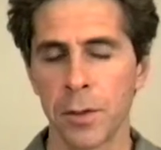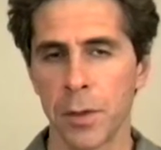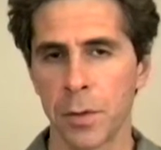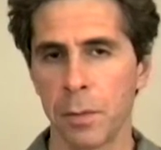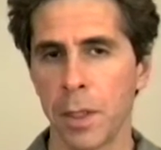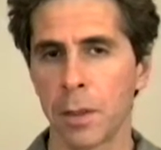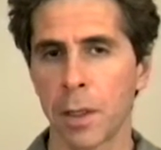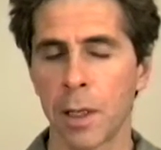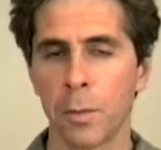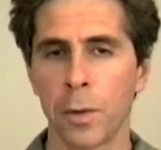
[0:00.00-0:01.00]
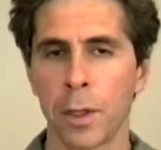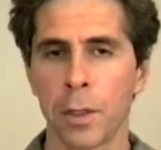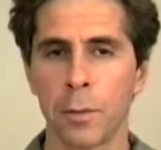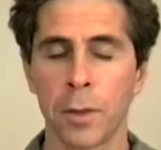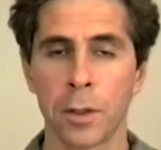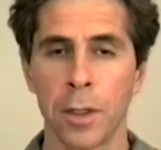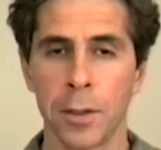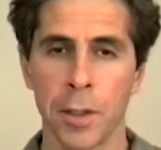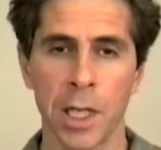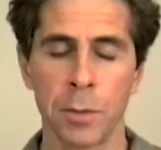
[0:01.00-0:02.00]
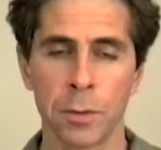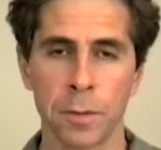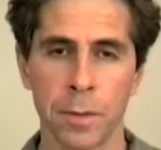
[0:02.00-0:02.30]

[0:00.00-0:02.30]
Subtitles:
doesn't mean that we're disabled